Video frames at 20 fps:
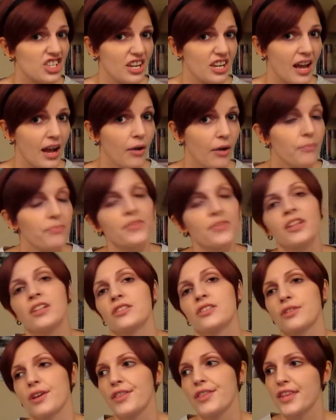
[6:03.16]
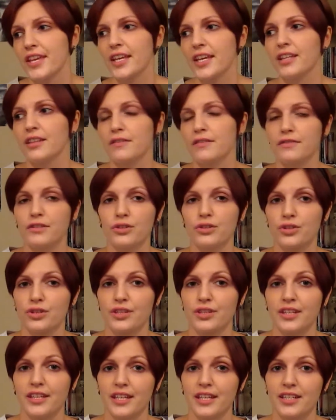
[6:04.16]
now. So I think in the future
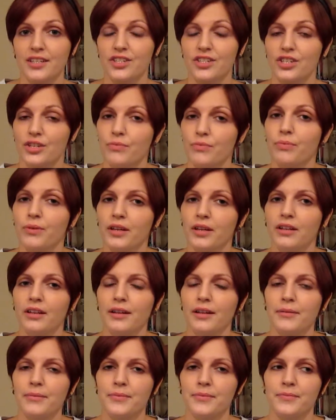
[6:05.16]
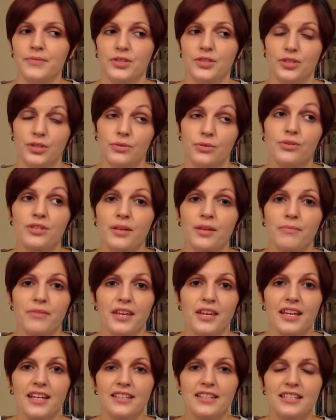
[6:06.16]
then she will do
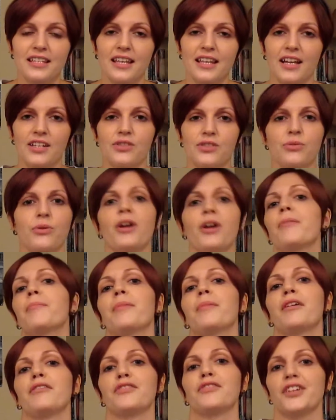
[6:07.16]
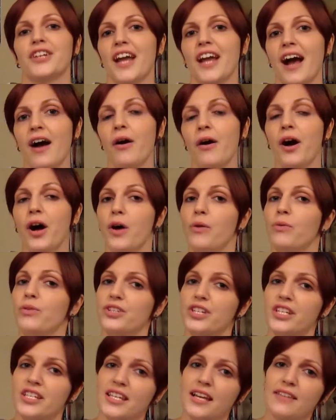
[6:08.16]
something to that sort, but for now we'll
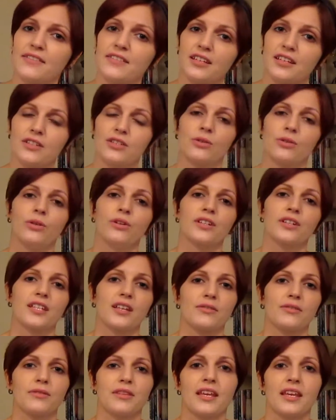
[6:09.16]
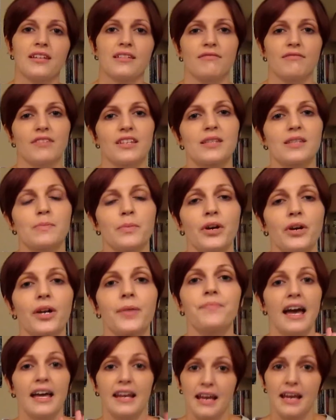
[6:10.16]
just have to console ourselves with the end of this book.
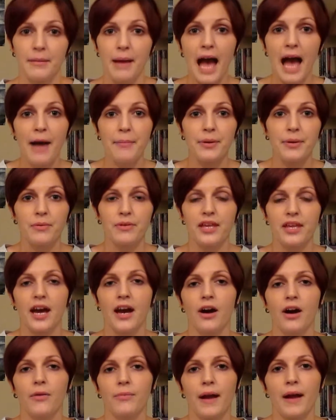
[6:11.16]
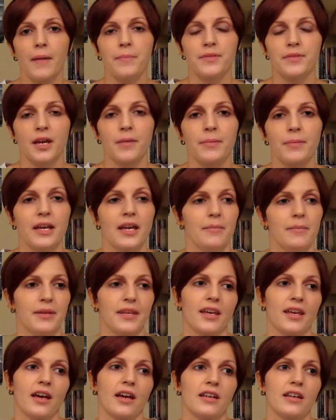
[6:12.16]
And I'm happy with how it wrapped up,
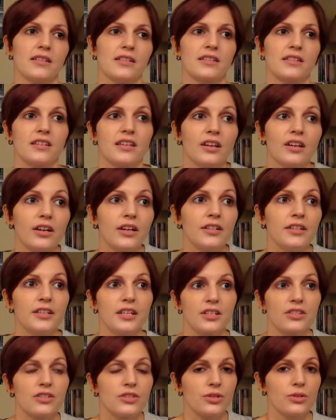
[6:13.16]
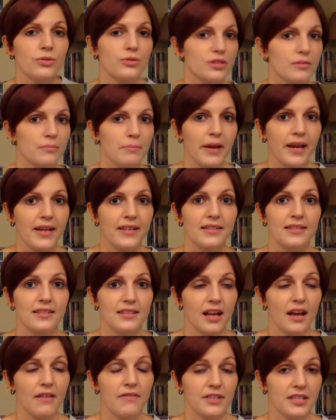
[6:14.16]
because Keirran does do some bad
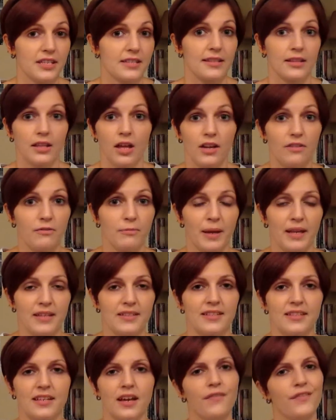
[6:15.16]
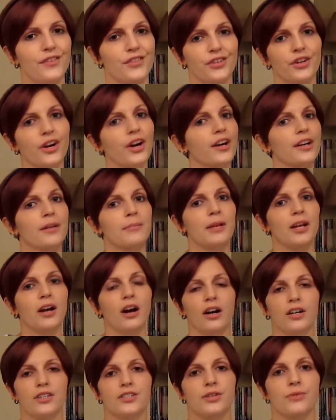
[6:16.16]
stuff. He does a lot of bad stuff, and there are going to be
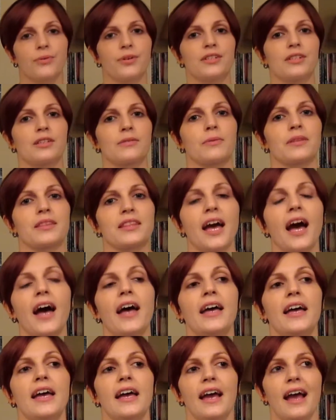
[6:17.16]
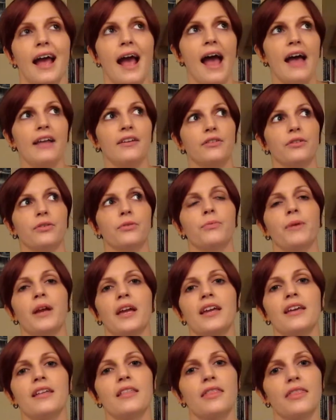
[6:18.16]
consequences with that, and the
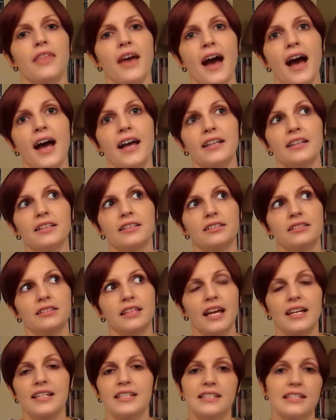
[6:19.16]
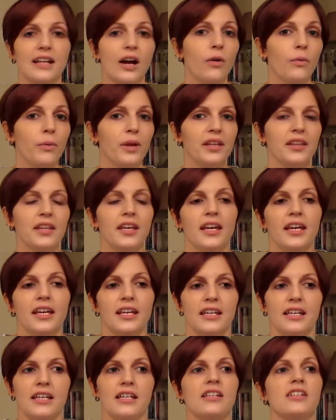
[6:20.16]
way that is dealt with
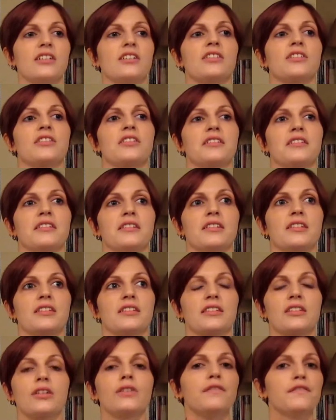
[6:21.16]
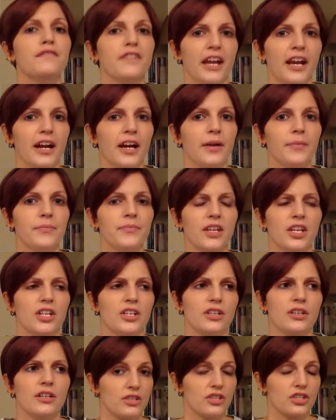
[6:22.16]
is still fair
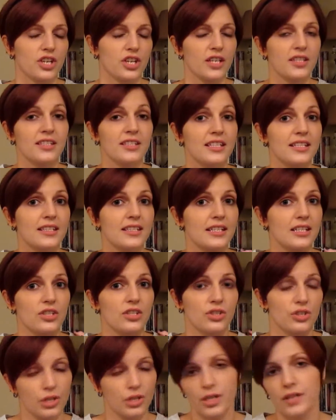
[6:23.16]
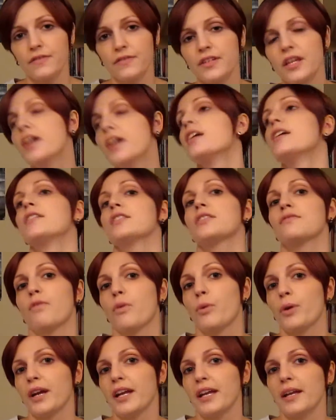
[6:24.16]
and justice is served
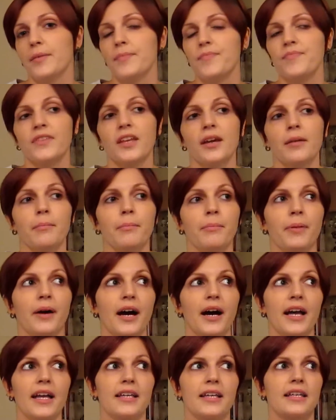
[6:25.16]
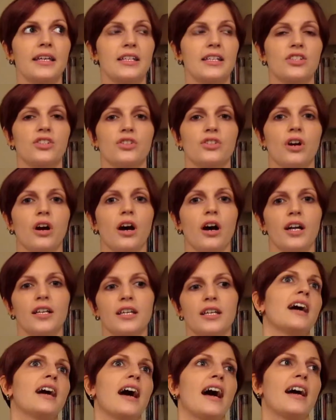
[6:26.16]
for him, but it's not
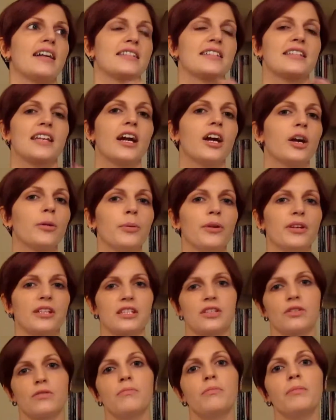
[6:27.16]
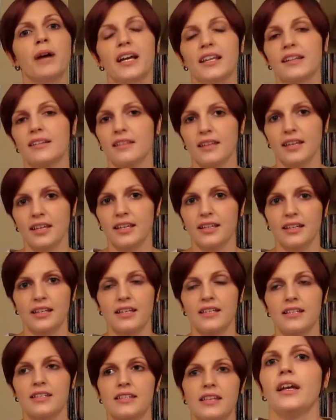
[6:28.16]
as terrible as you might think it
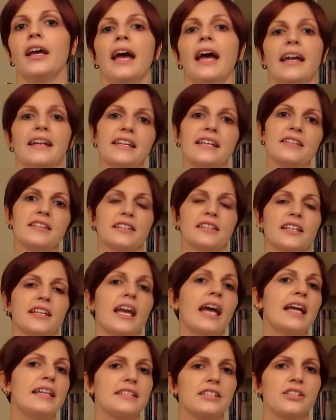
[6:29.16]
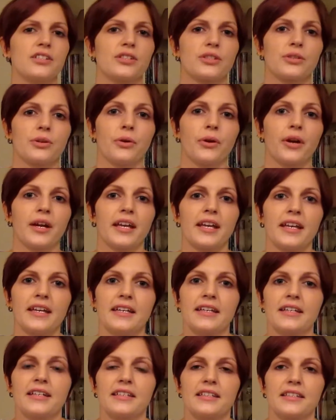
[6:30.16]
is. And Ethan and Kenzie's story
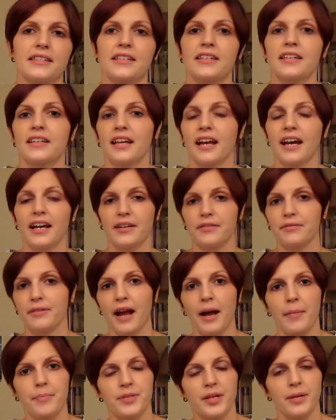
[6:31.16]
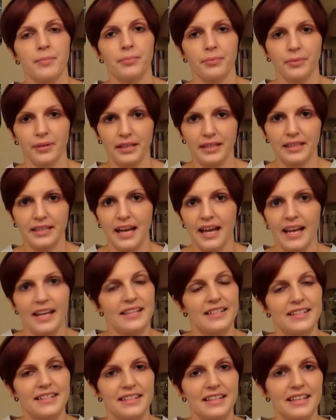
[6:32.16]
is kind of wrapped up really
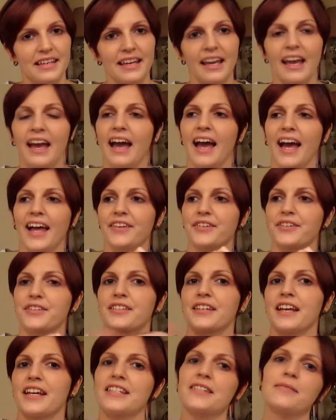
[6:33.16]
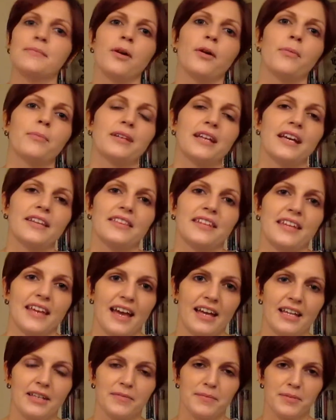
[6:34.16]
nicely, and there's a nice moment at the
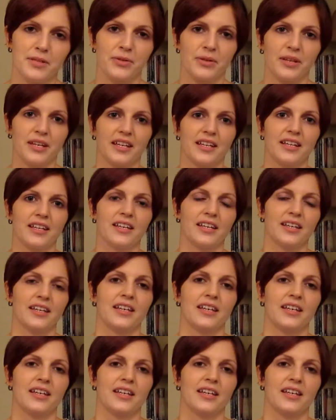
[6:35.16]
end between